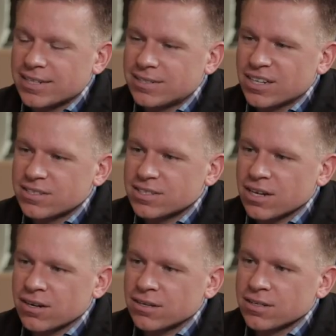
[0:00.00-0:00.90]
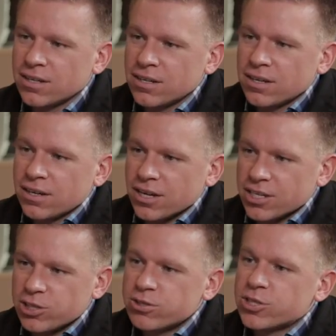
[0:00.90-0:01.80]
did start a
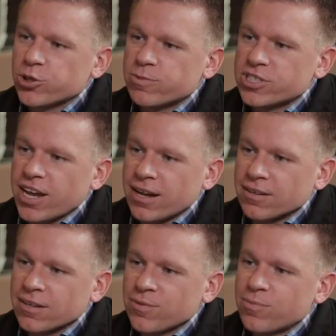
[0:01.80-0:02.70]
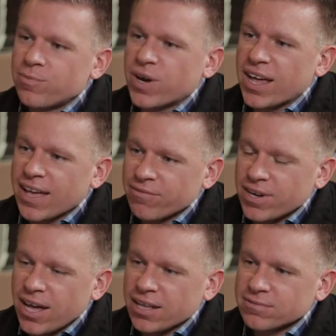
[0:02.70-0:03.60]
YouTube channel, but I have
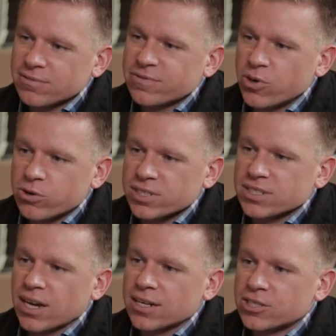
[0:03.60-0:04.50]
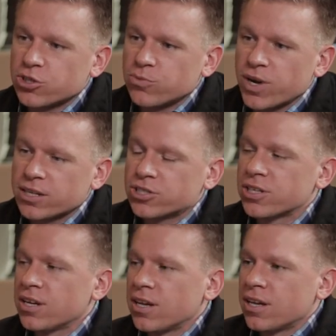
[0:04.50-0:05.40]
not focused on it too much
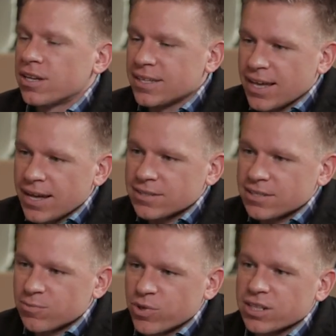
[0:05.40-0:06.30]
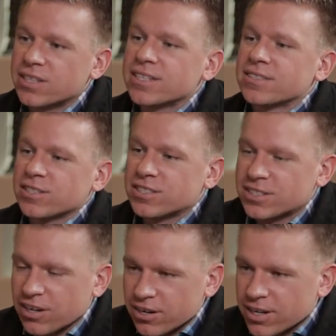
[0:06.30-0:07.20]
yet, but at least it
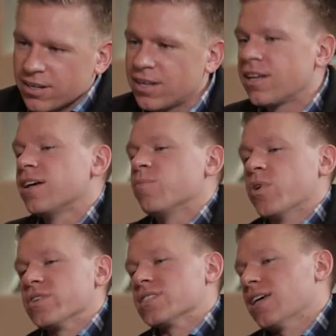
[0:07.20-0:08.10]
started. I'm always